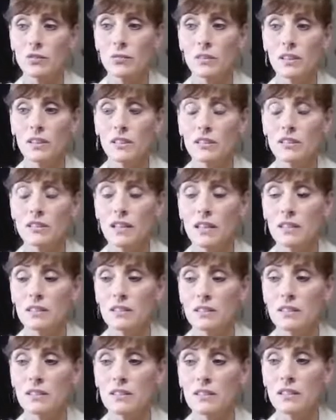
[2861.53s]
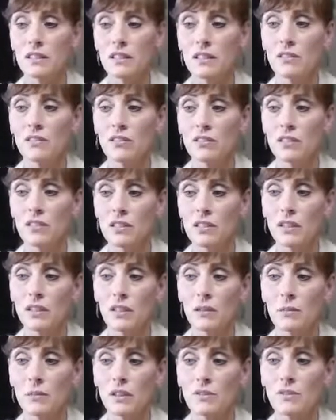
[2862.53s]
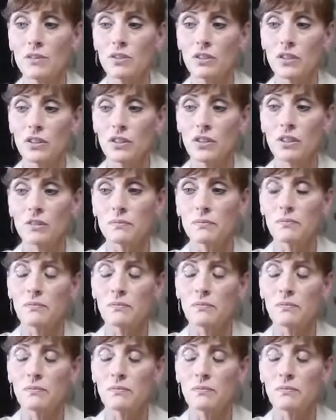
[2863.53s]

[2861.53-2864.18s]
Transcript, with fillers: We can test and see if your selenium levels are good.